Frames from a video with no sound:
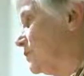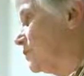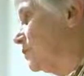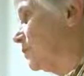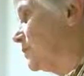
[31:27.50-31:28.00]

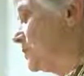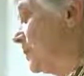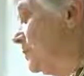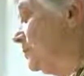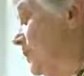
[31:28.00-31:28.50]
schools.
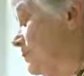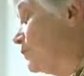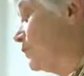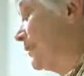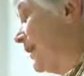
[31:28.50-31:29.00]
People
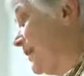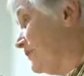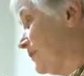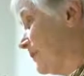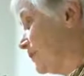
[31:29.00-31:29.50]
should
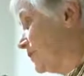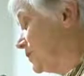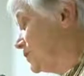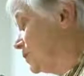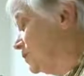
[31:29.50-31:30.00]
have
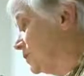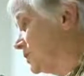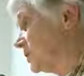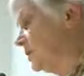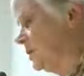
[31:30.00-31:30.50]
neighborhood
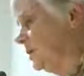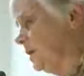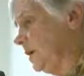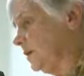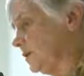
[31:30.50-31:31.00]
schools,
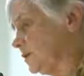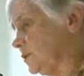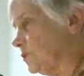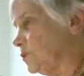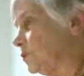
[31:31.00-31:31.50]
and the
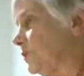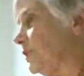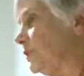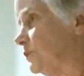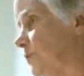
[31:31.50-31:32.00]
schools should be
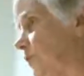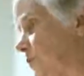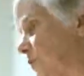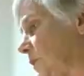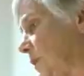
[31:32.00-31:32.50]
controlled